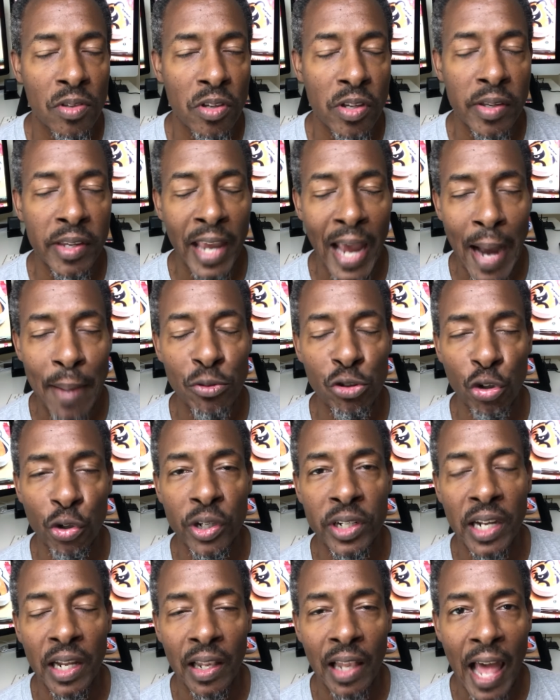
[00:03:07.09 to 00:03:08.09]
capturing
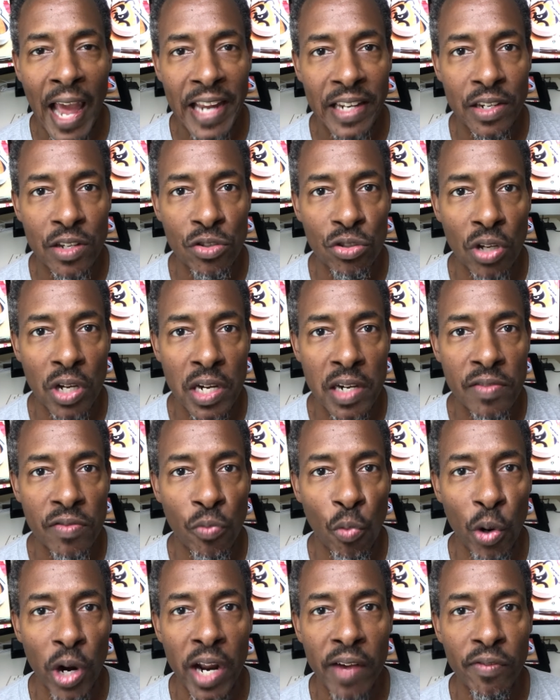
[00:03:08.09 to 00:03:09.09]
a likeness of
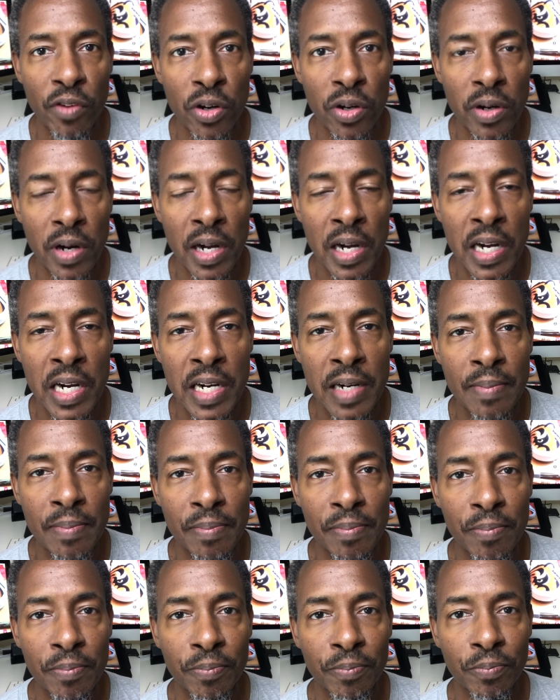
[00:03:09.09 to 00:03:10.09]
whatever
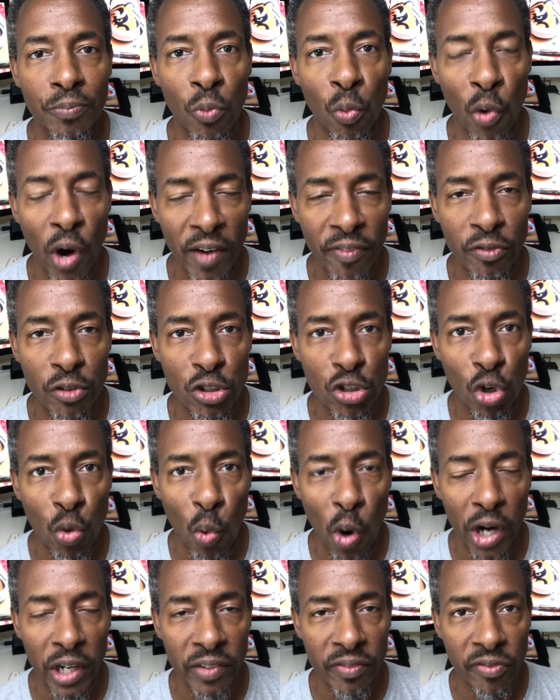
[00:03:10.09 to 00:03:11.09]
reference you're
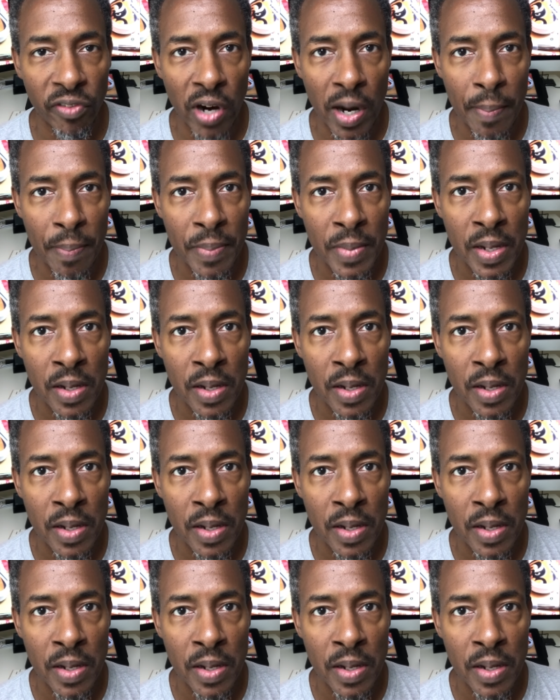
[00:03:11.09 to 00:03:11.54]
working from.